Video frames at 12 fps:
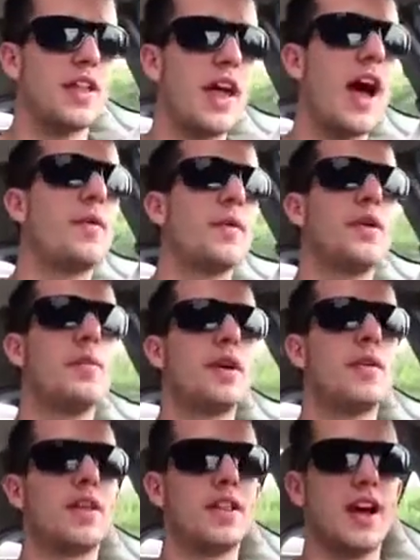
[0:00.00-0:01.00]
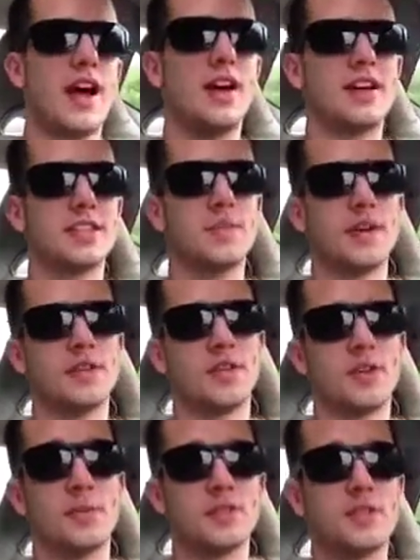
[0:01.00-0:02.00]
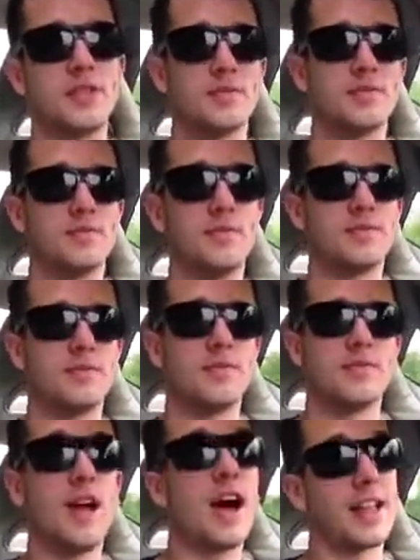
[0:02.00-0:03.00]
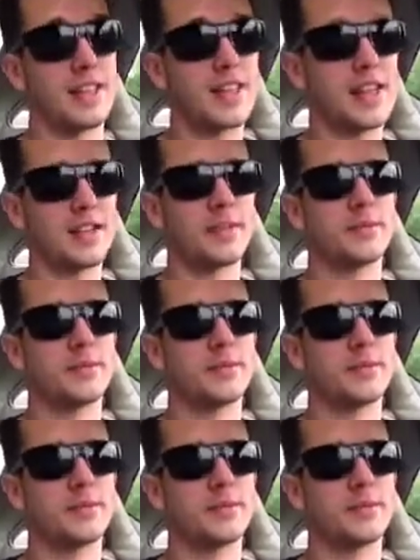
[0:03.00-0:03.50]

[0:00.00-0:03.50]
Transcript: That will be one of the highlights of my trips, I think.